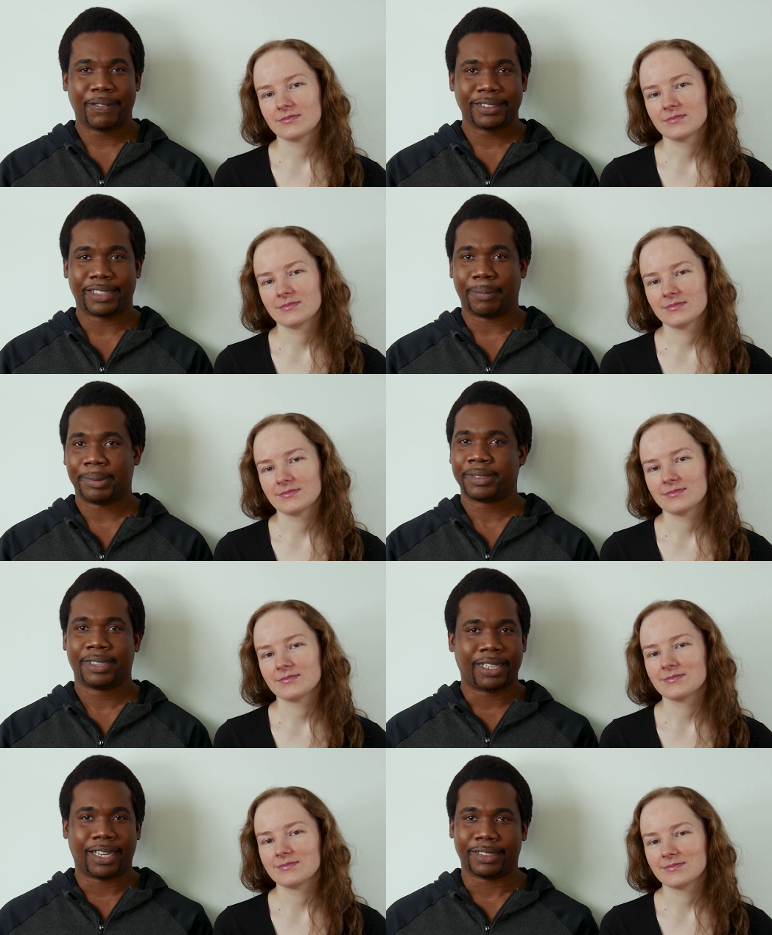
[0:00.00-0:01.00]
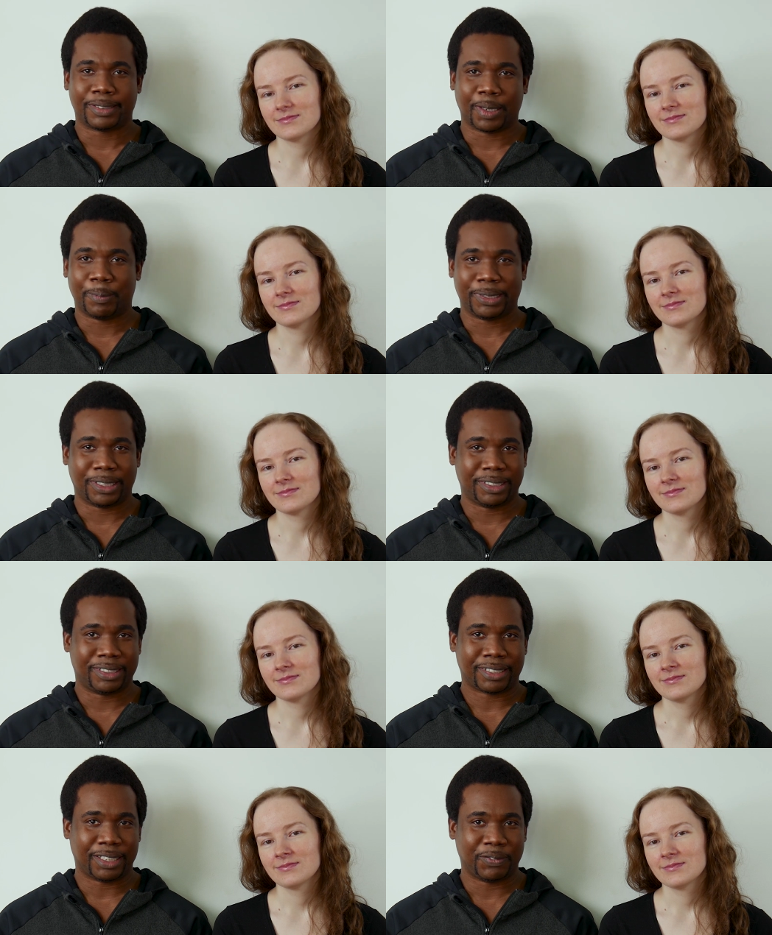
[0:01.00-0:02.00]
Speaker 1: For example, I started playing
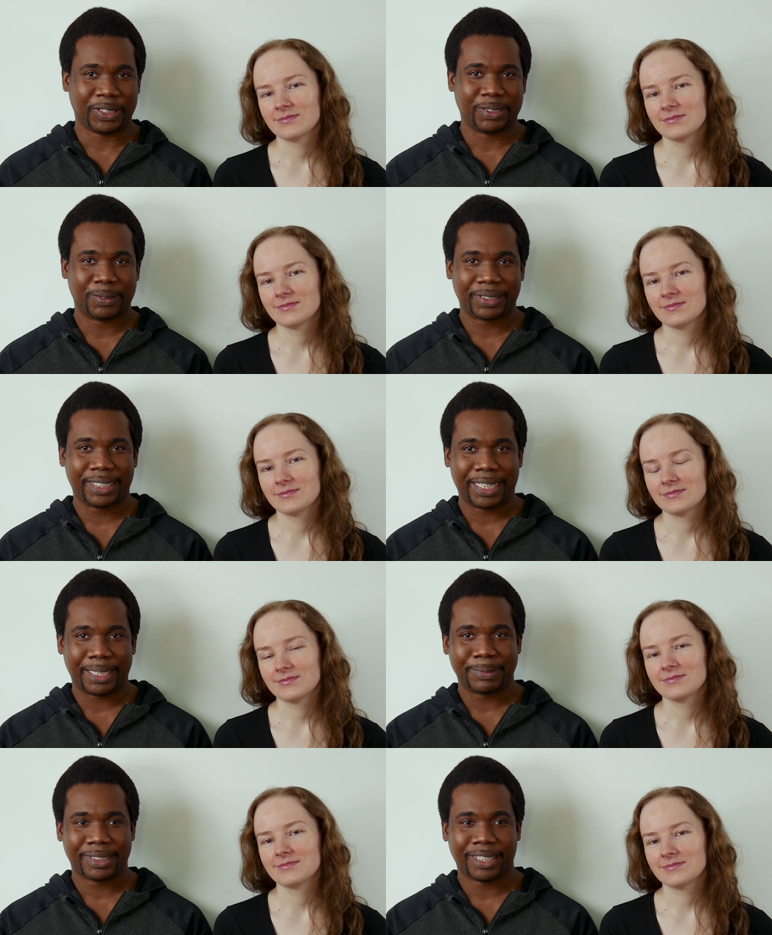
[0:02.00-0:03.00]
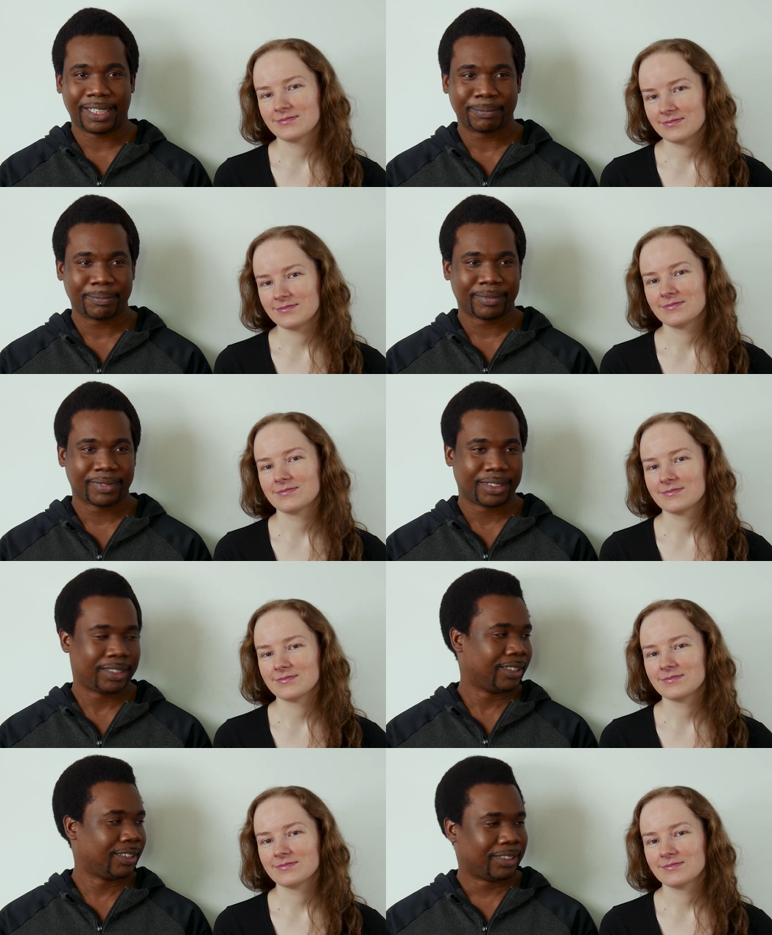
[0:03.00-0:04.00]
a ton of video games again.
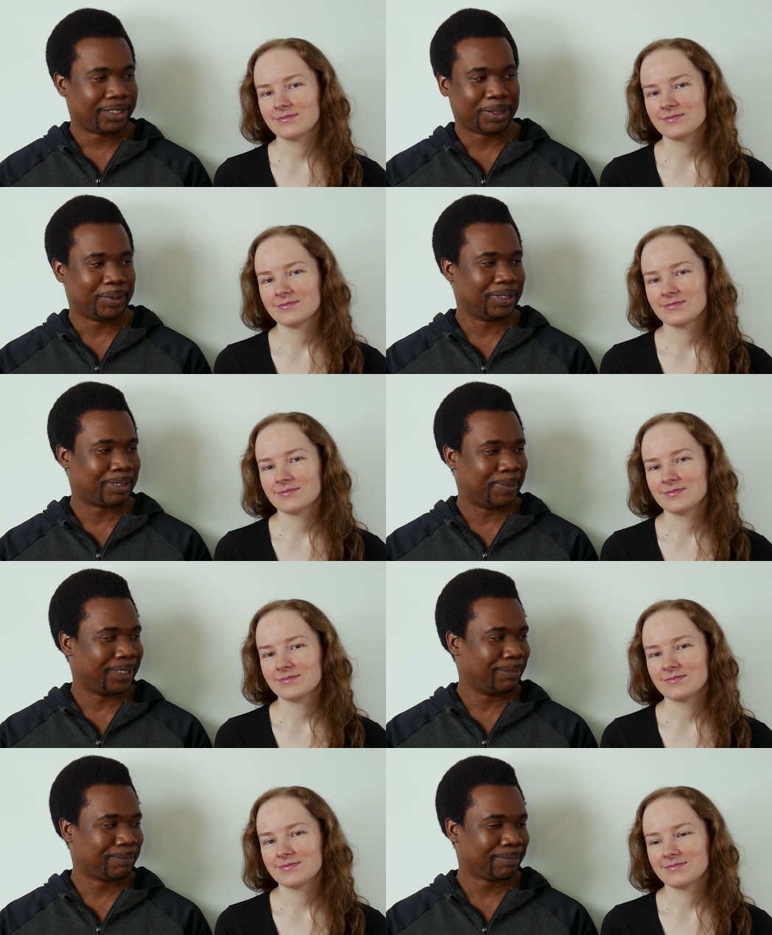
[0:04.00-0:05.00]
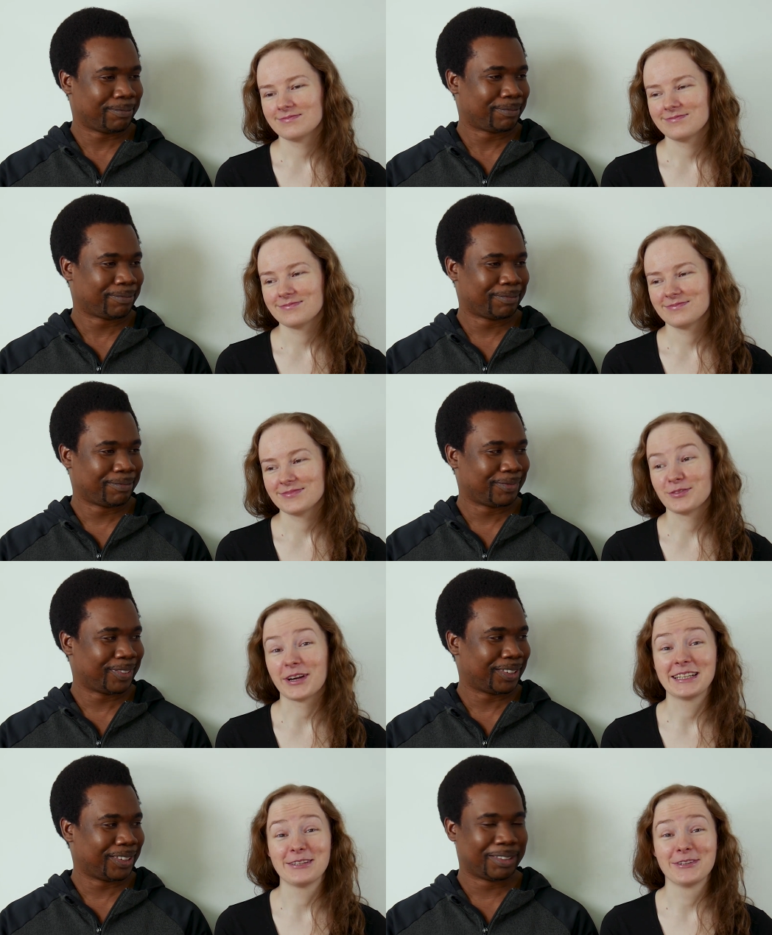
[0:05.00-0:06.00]
Julia's been
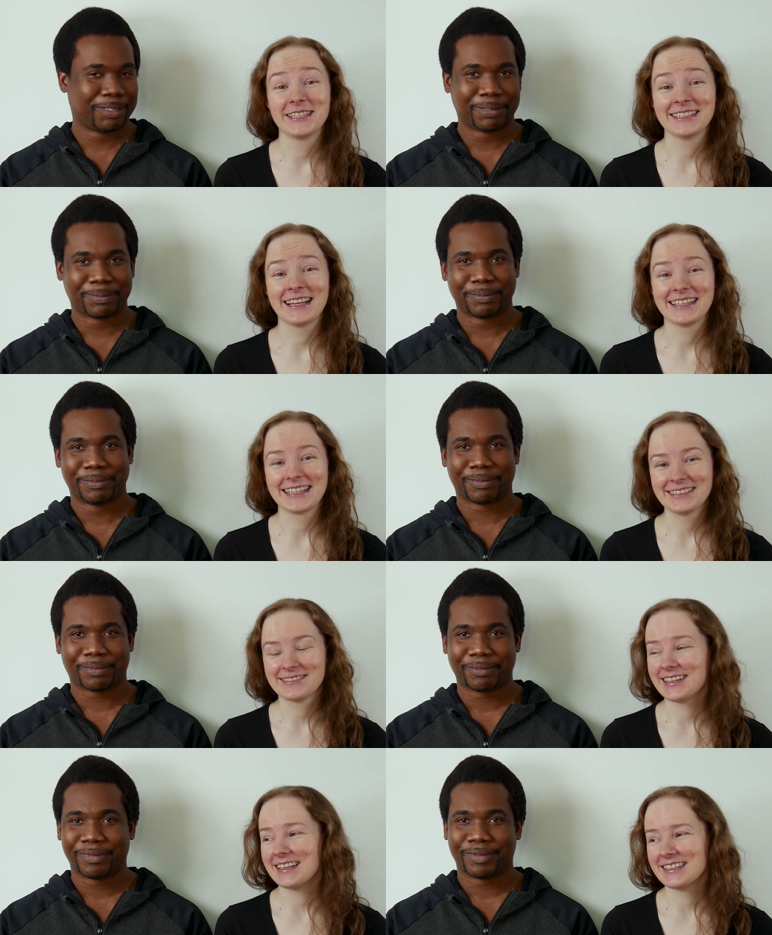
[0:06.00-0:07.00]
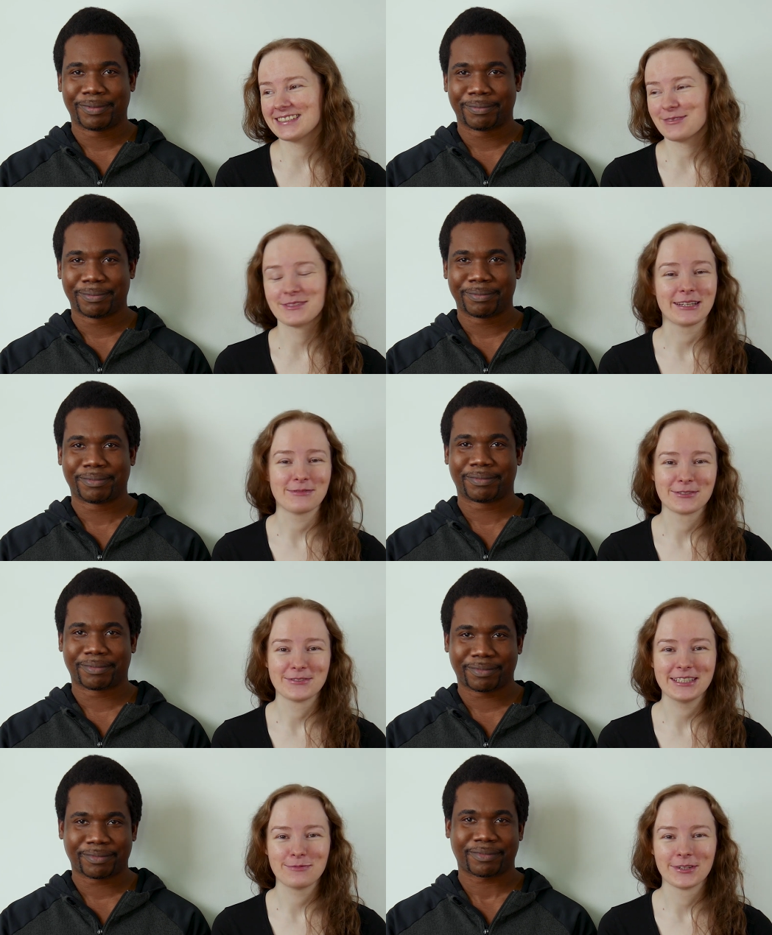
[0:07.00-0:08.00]
Speaker 2: finally reading again, finally some time to
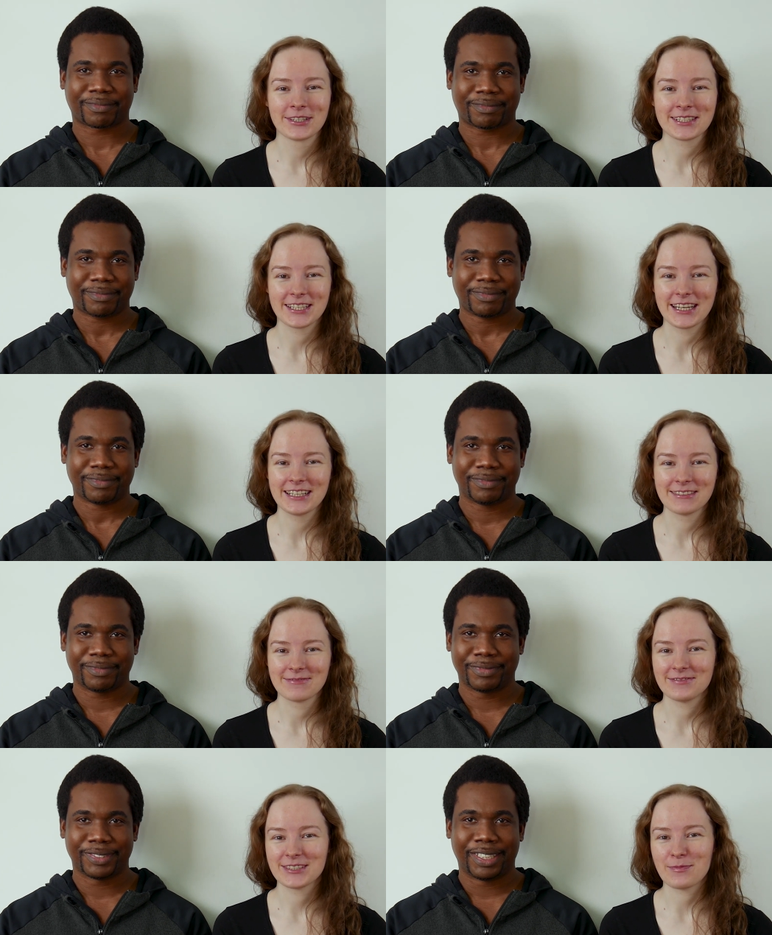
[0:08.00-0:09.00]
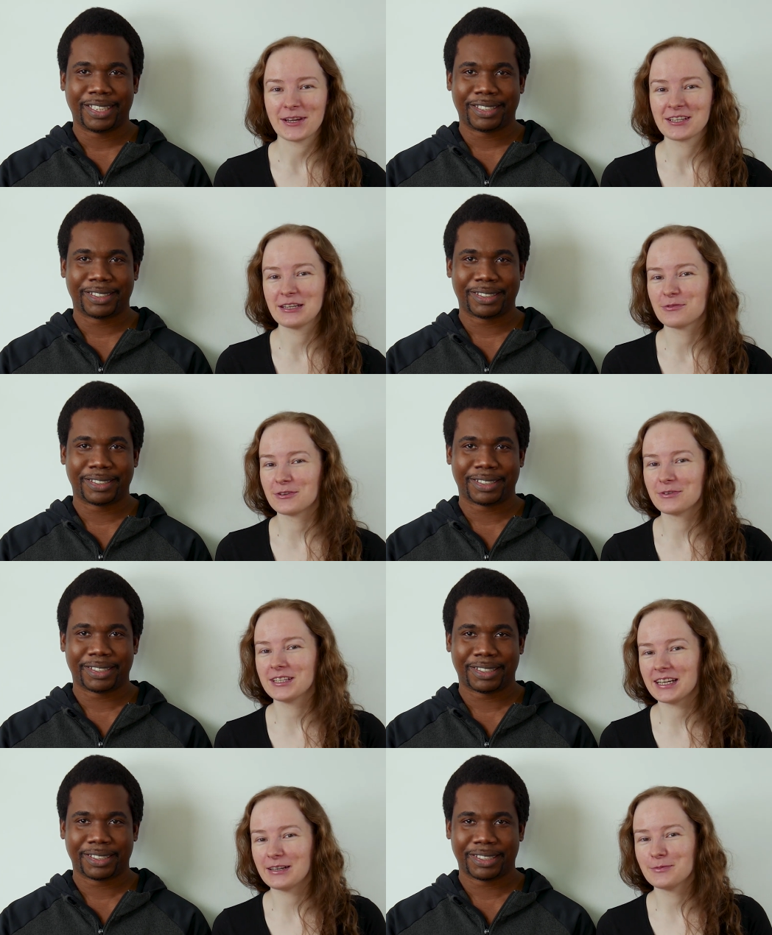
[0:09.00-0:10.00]
read books again, especially for
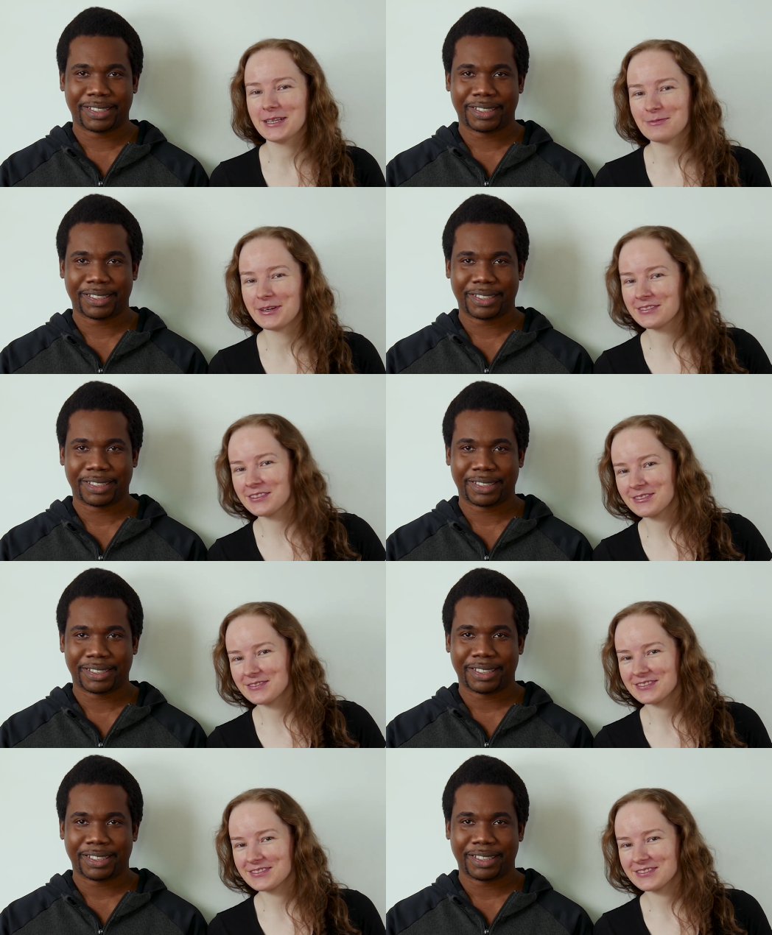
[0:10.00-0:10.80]
Read Caribbean month.